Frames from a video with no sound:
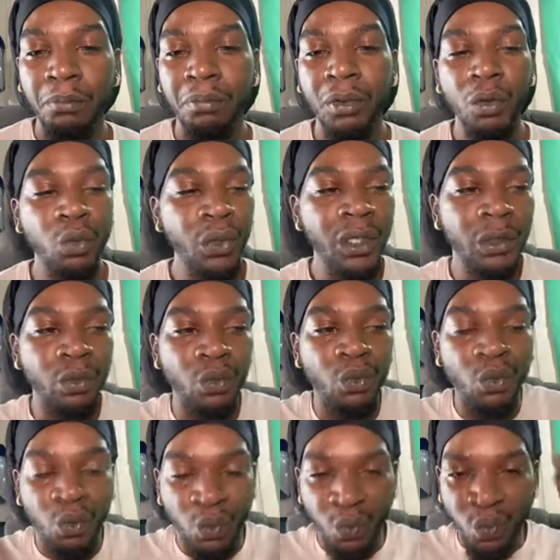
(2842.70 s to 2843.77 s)
But we
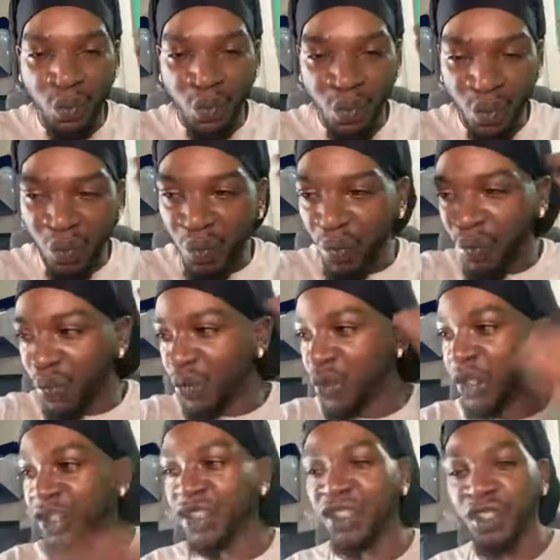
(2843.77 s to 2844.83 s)

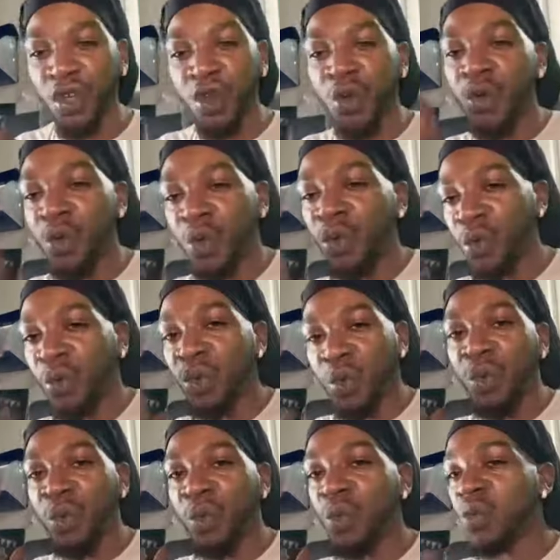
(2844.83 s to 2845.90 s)
we're so
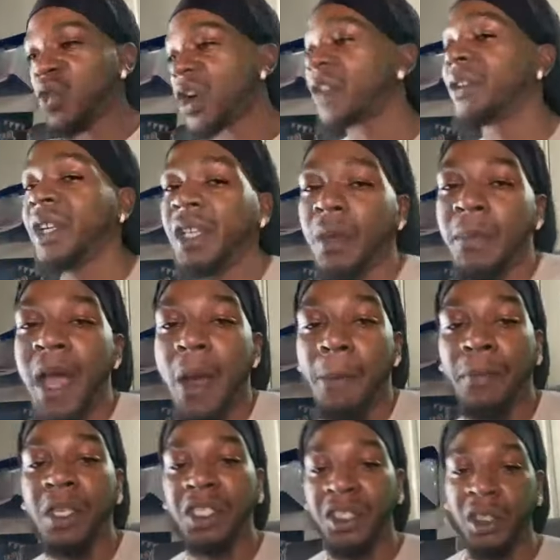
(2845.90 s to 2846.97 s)
worried about
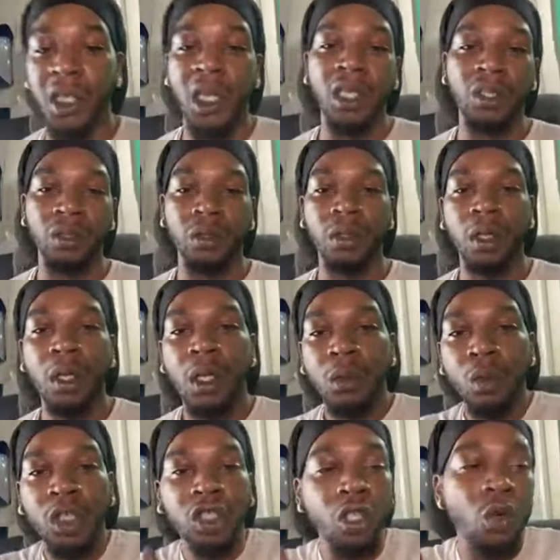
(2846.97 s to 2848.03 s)
pushing hatred.
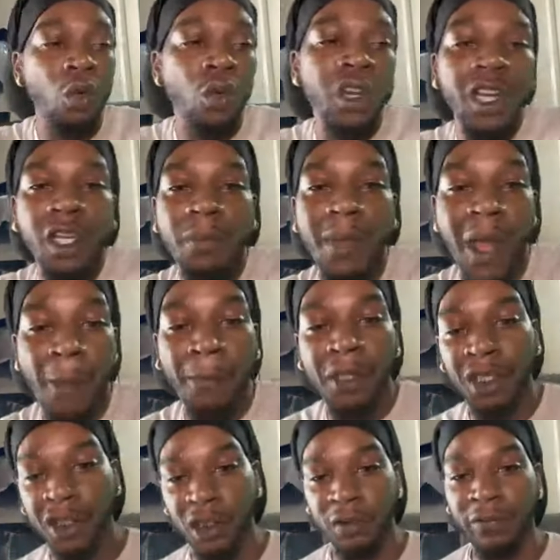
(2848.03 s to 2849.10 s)
We're so worried about
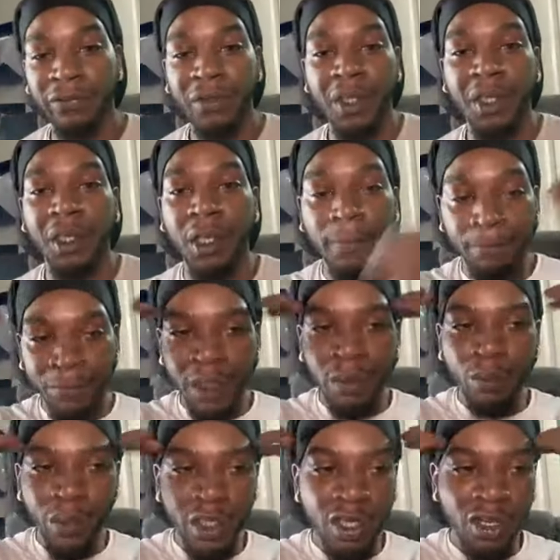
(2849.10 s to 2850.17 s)
pushing fear that
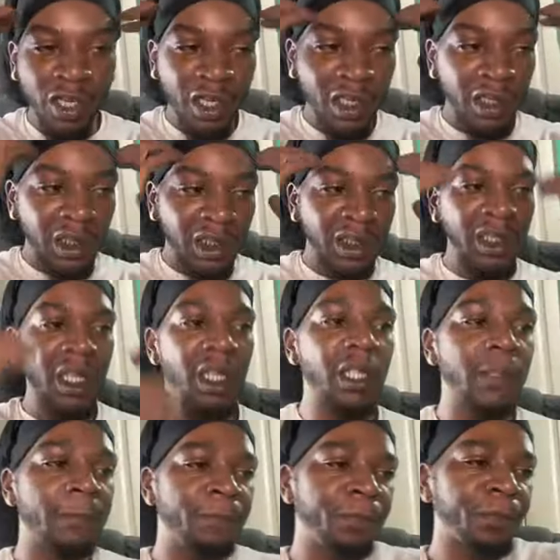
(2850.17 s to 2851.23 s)
we don't understand
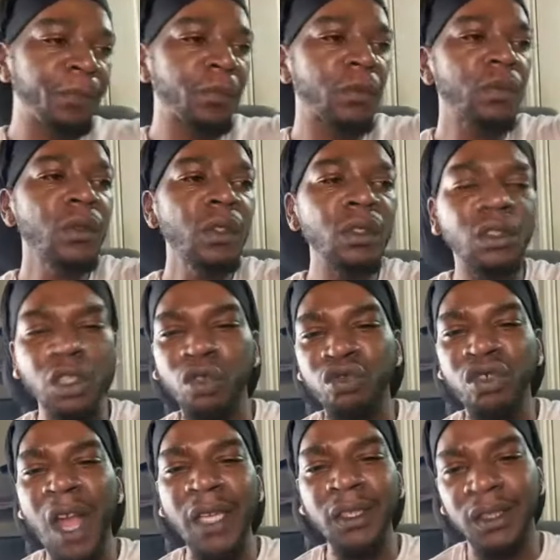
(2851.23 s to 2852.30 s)
it the
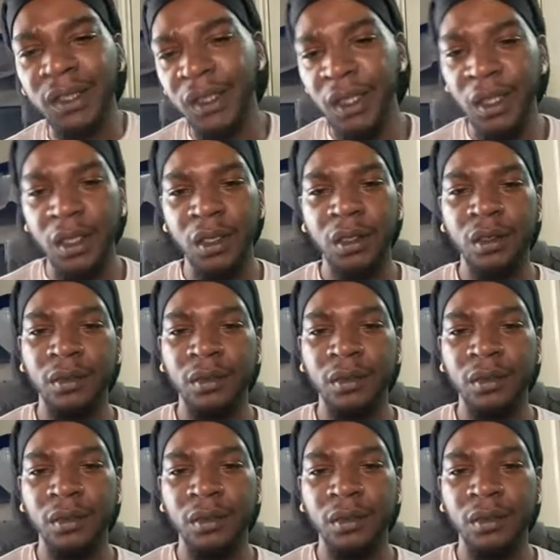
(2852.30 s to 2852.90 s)
right singer